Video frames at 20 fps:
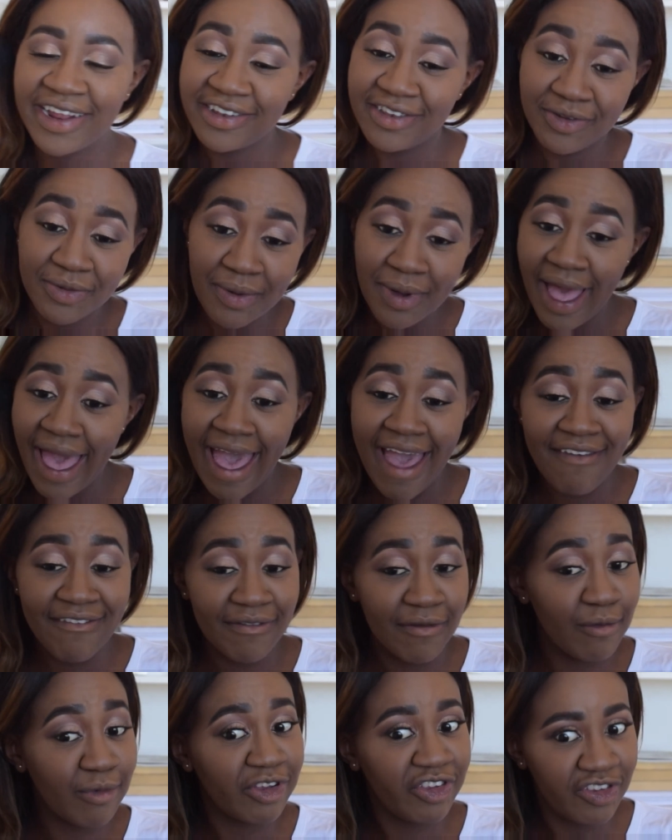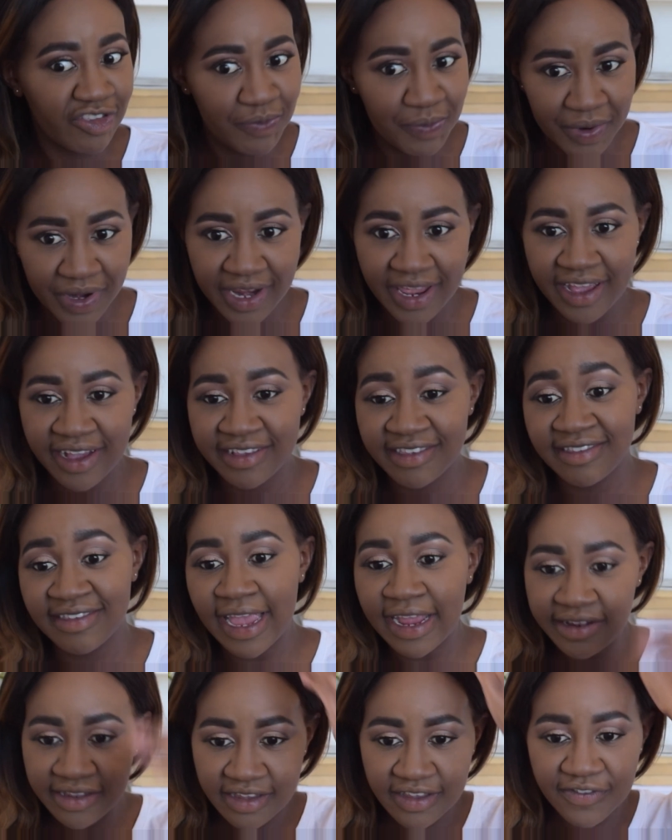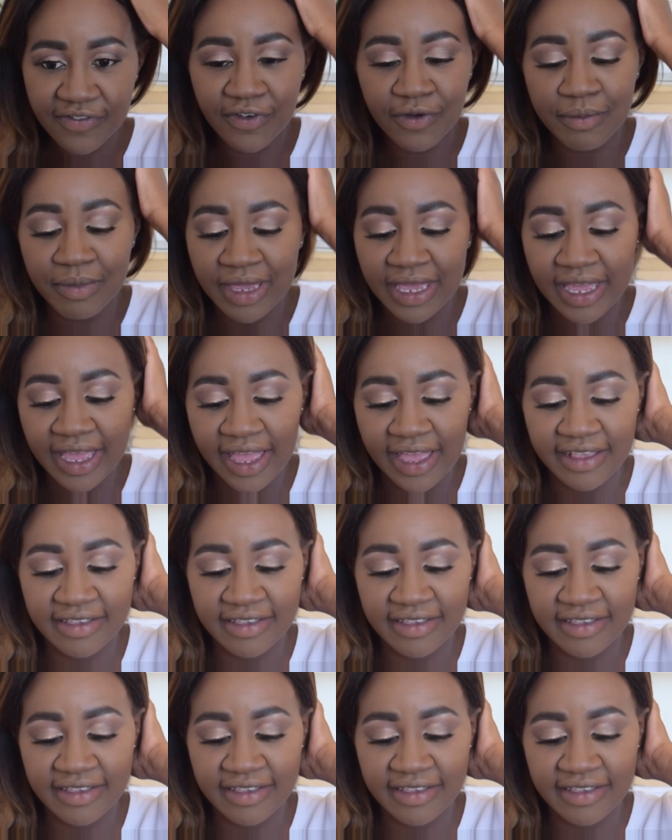do have, which is pretty exciting for me,